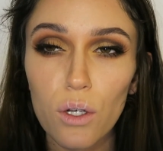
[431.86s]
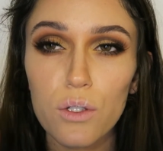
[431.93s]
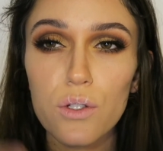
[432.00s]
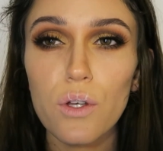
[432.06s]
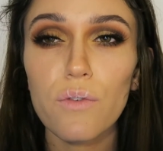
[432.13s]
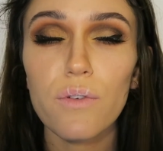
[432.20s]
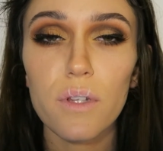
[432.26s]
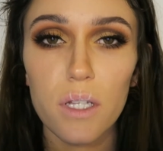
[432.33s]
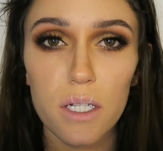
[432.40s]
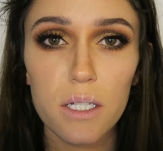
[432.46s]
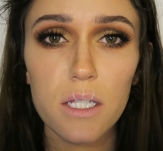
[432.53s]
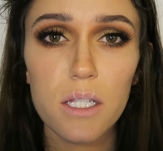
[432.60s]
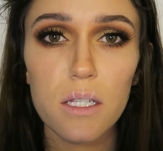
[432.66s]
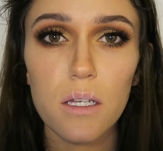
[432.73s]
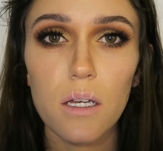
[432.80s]
So for
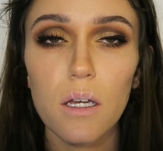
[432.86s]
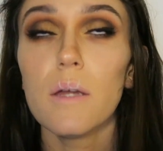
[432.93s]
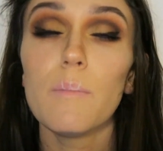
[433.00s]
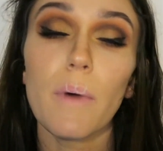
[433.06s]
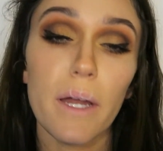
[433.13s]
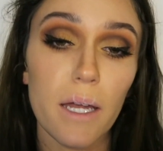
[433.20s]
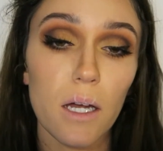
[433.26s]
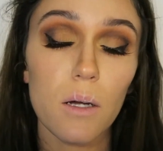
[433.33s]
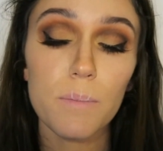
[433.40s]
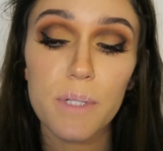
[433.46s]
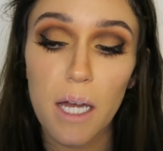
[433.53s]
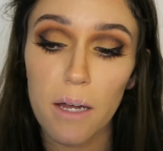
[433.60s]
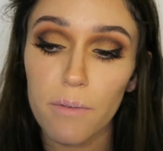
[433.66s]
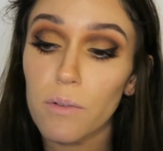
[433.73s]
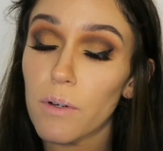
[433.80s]
this, it might help to
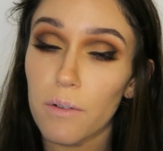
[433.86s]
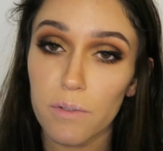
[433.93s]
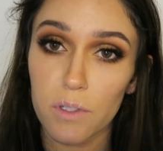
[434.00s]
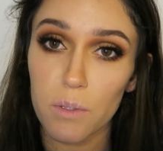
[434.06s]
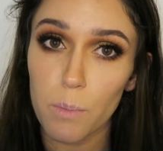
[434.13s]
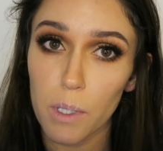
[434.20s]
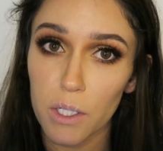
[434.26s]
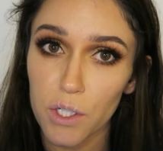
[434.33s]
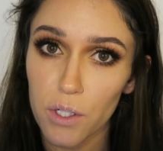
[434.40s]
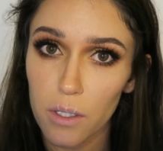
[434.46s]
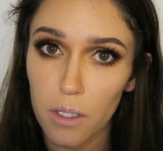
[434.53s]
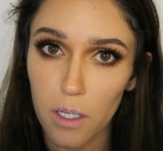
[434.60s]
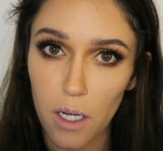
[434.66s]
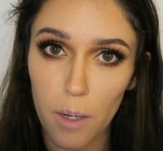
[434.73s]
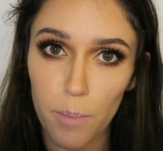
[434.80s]
have a reference picture
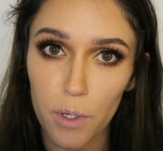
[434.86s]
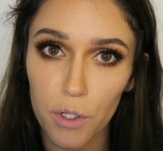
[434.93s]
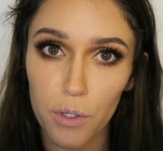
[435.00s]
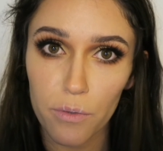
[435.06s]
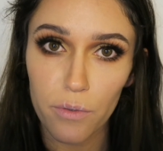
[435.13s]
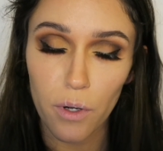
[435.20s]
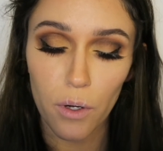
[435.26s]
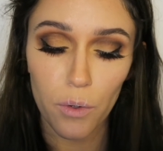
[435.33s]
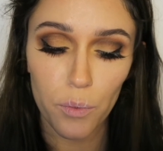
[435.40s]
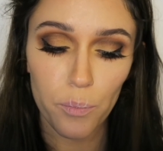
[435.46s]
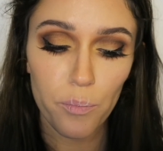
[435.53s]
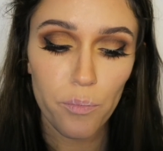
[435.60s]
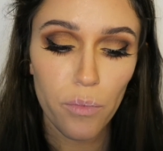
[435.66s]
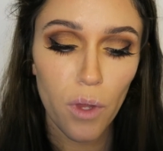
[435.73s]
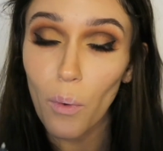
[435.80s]
like up on your phone,
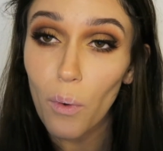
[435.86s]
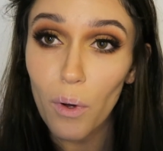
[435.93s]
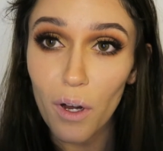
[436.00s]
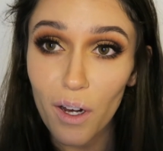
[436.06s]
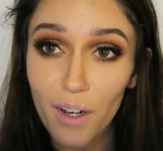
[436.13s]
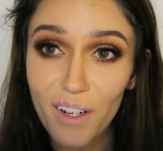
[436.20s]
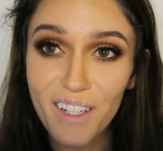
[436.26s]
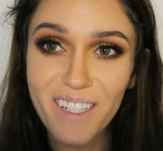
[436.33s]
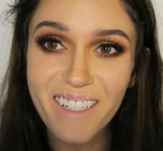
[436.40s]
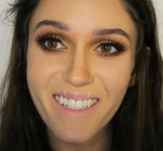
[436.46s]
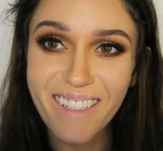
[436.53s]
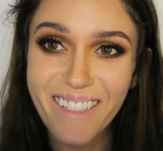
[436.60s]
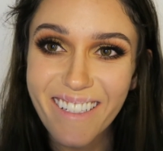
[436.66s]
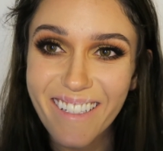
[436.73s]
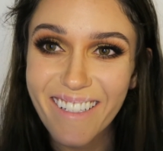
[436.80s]
or
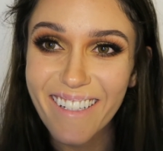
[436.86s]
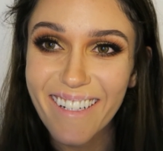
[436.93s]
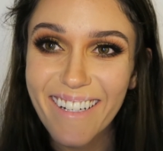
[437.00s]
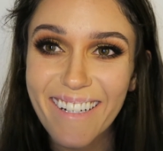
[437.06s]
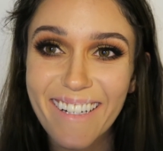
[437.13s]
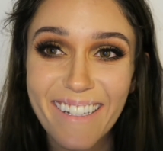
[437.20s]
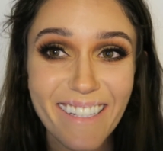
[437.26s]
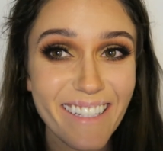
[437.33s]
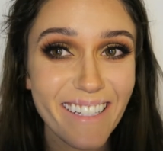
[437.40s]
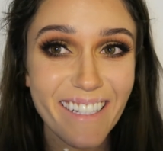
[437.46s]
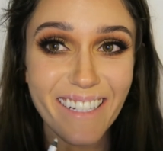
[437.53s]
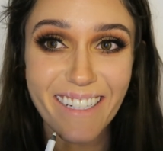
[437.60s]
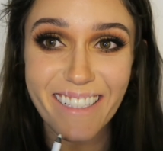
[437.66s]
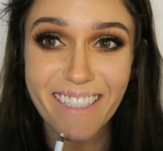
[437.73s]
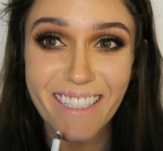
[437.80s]
you
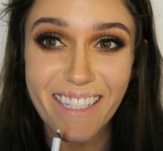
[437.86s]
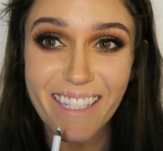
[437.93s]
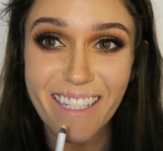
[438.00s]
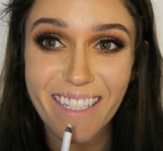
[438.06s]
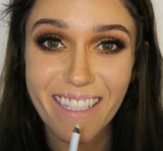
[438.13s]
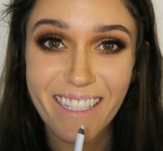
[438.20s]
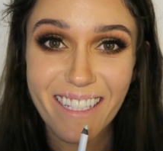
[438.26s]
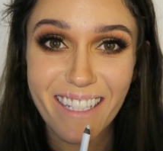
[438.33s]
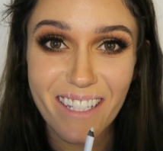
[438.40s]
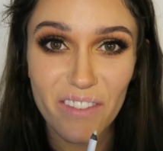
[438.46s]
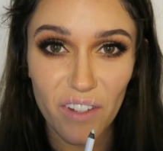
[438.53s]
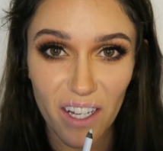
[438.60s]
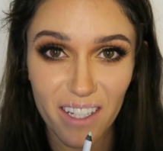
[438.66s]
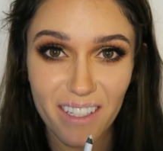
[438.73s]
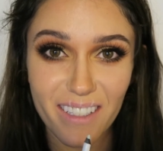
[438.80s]
could just
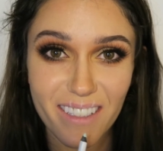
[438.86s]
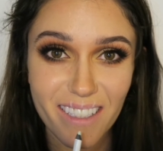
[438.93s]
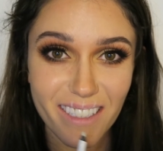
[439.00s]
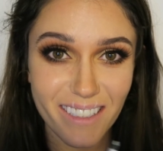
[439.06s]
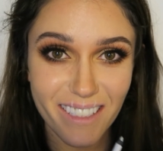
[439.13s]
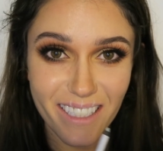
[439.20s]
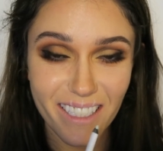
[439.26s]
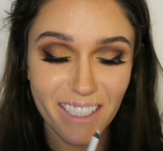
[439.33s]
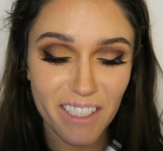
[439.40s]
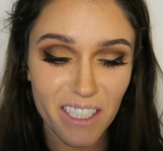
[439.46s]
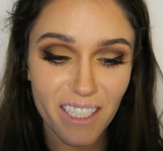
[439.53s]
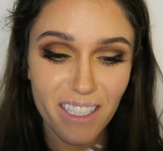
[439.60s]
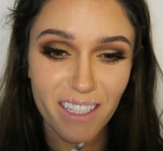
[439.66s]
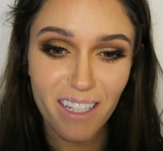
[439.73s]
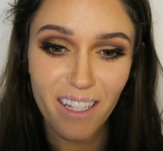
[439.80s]
smile and look at your
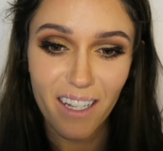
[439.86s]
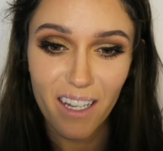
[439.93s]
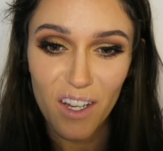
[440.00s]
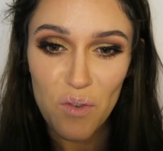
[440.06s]
teeth.